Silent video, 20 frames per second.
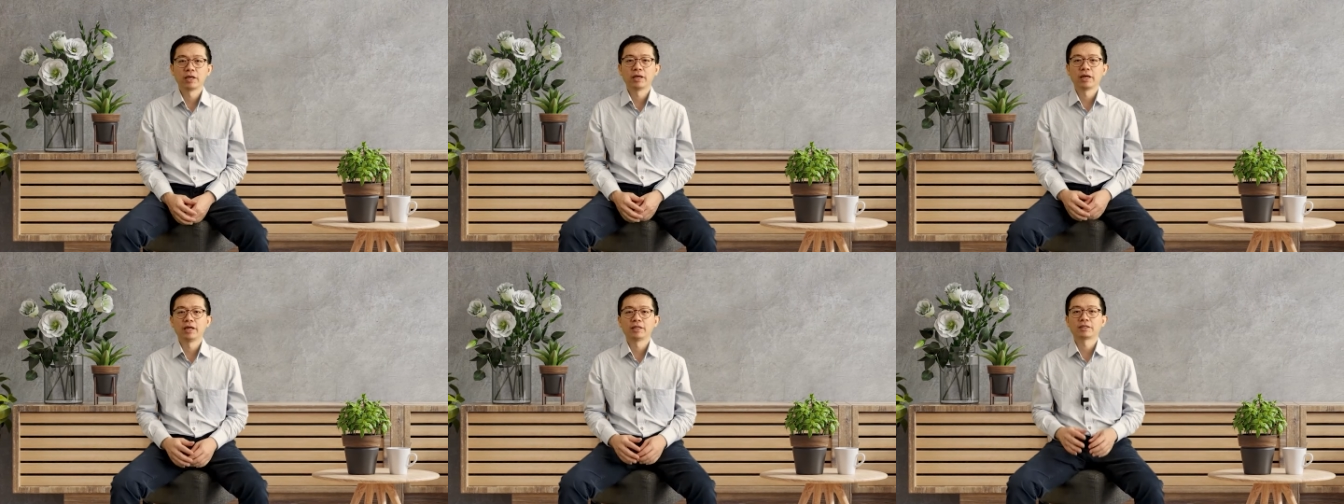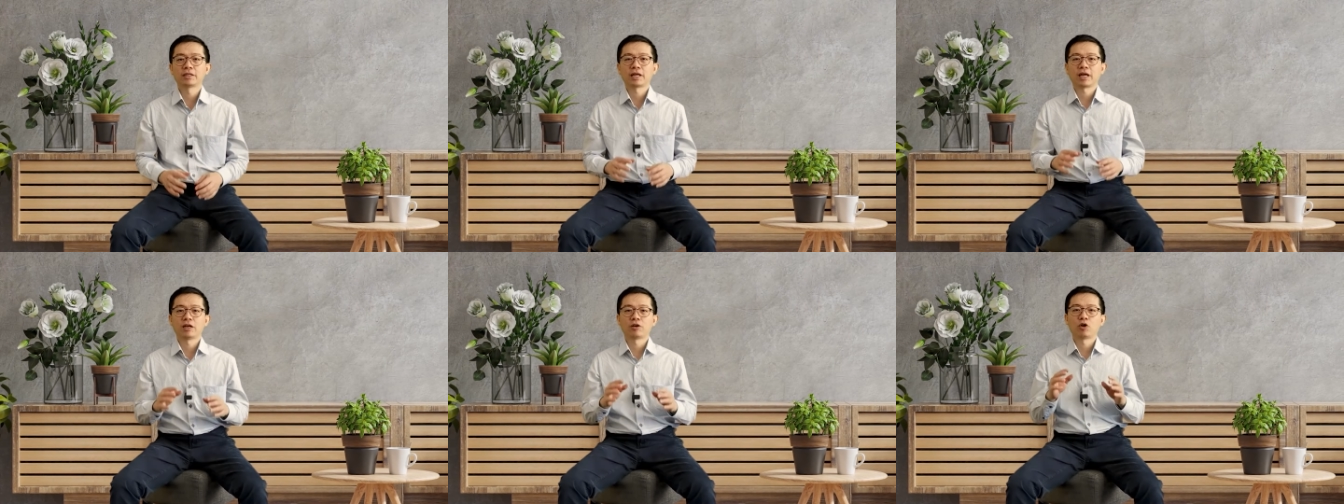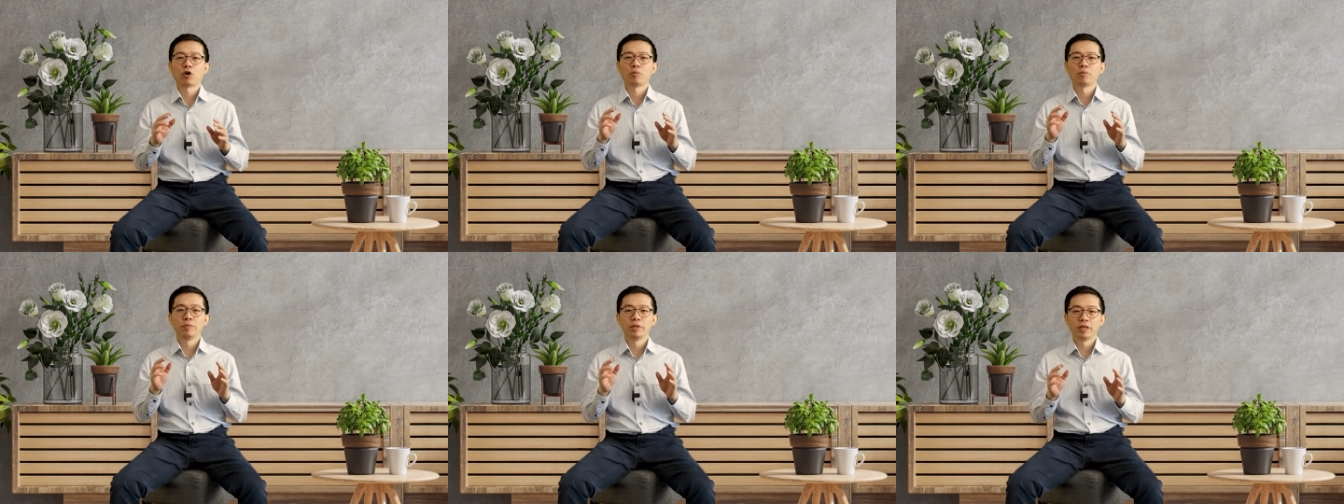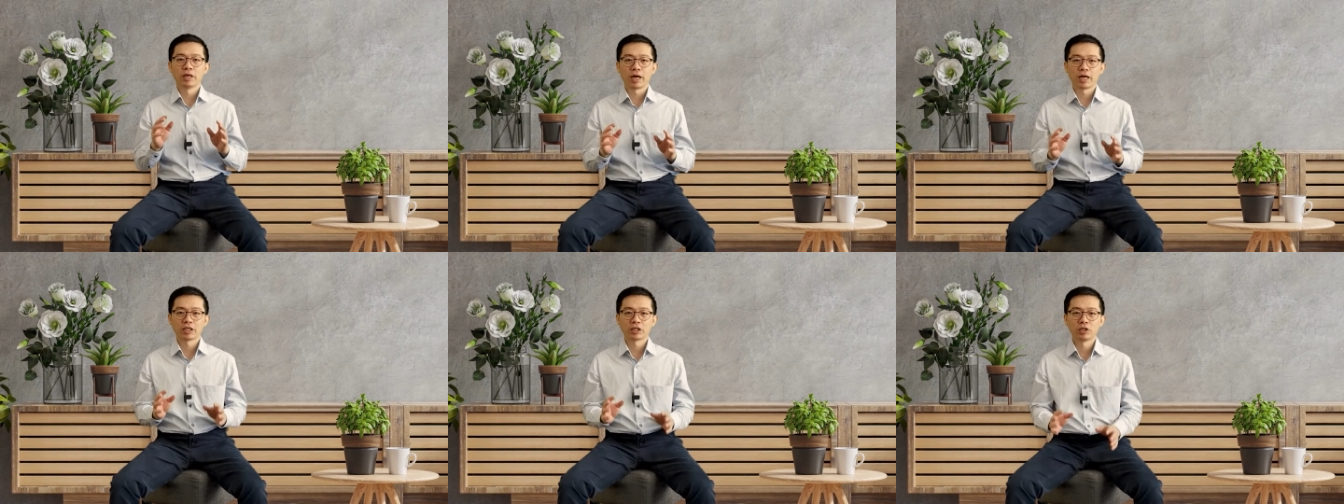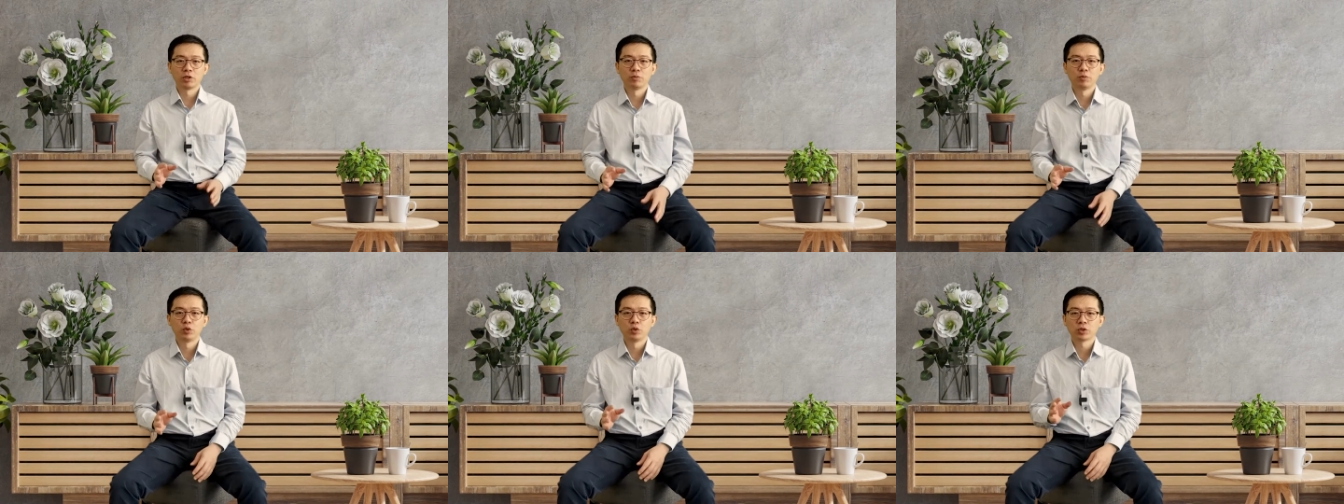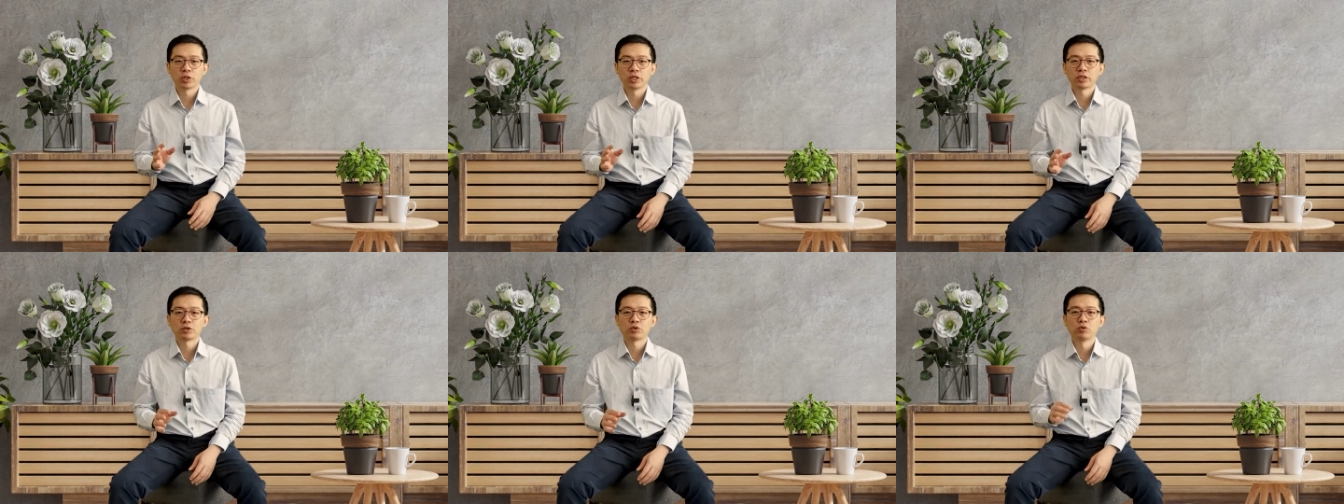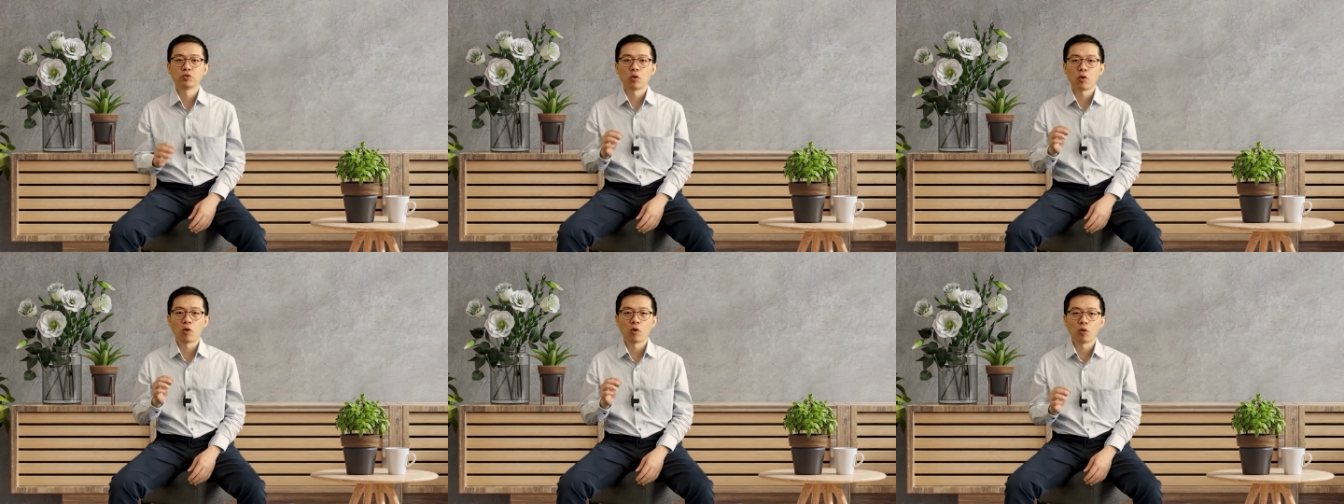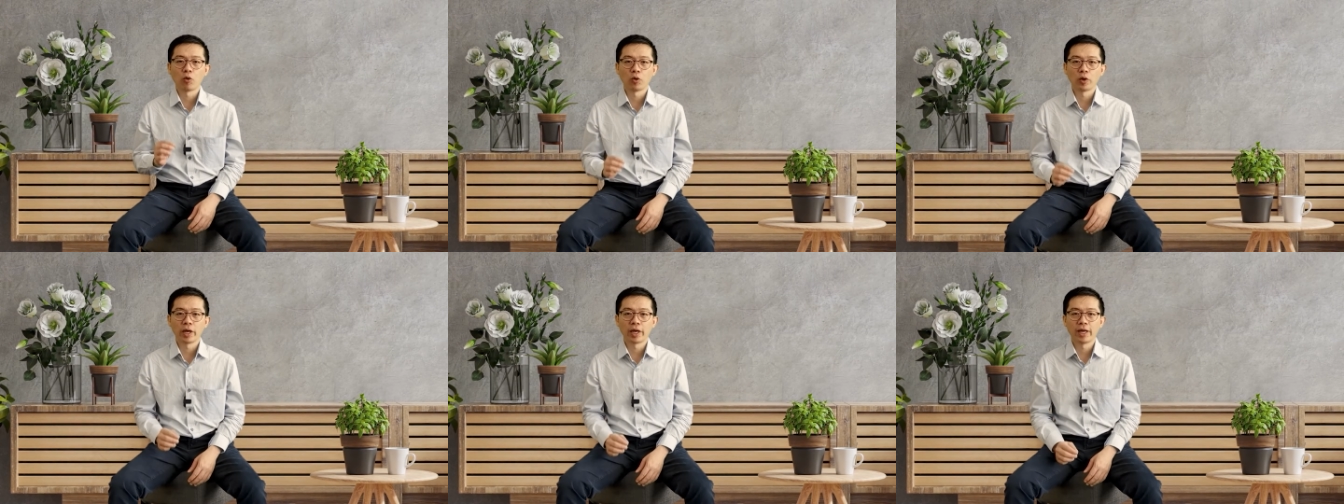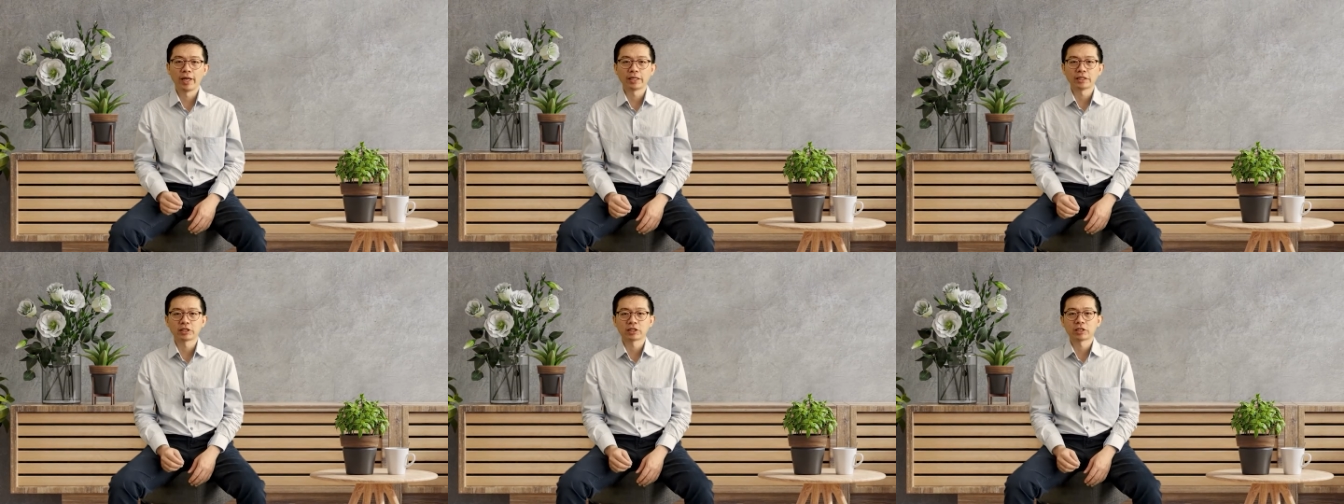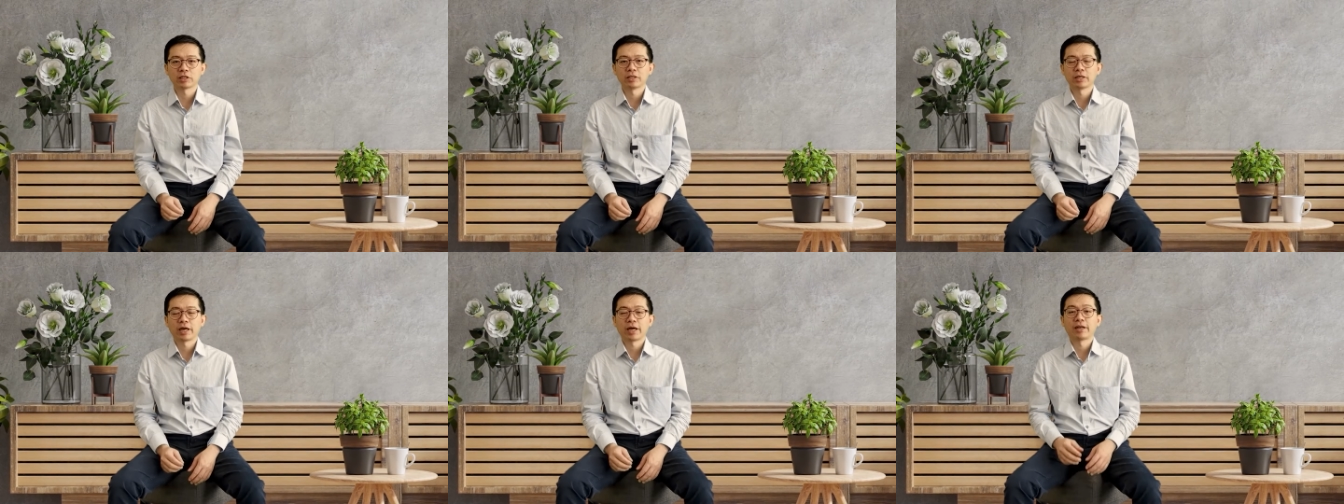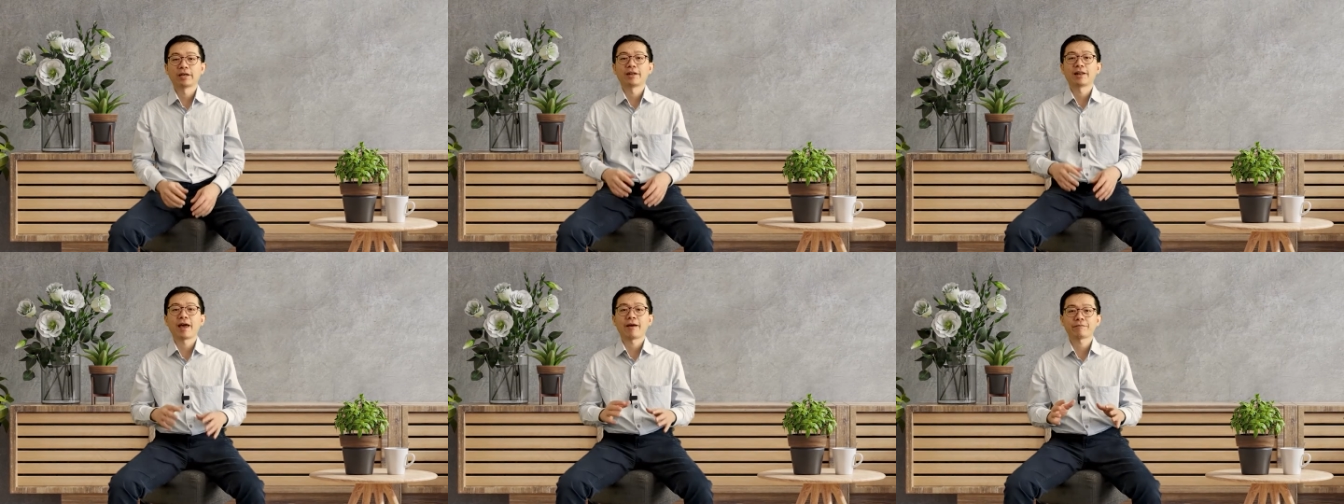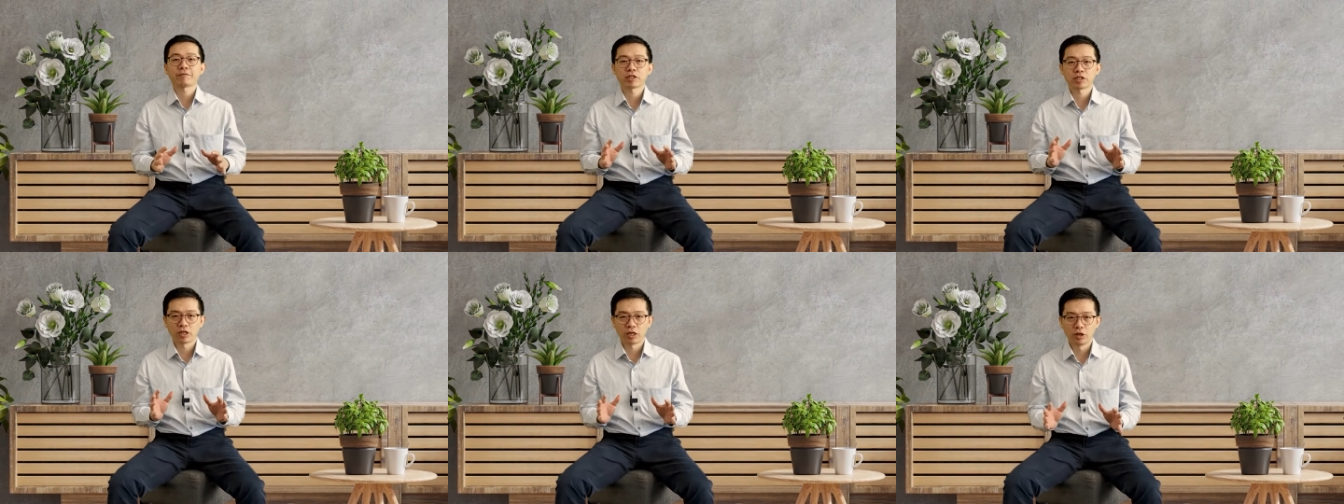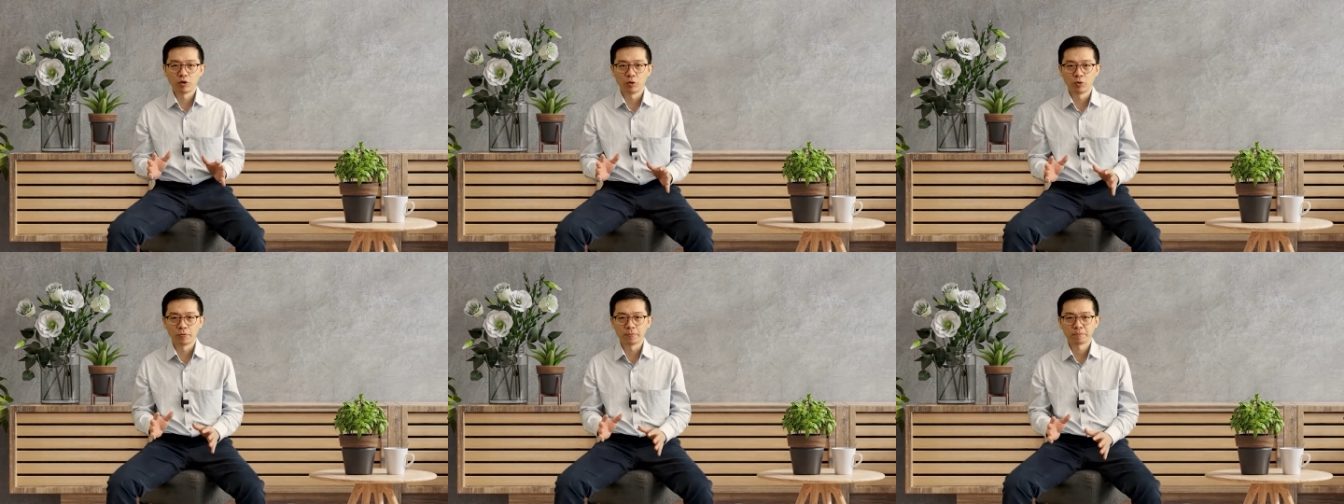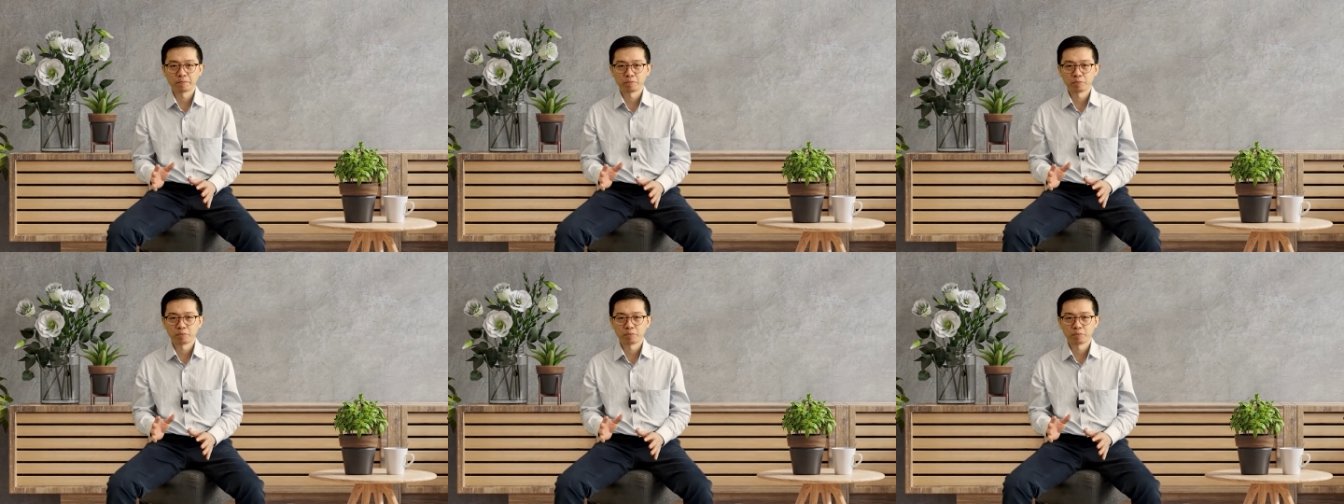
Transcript: it cannot be attributed to old age and left alone.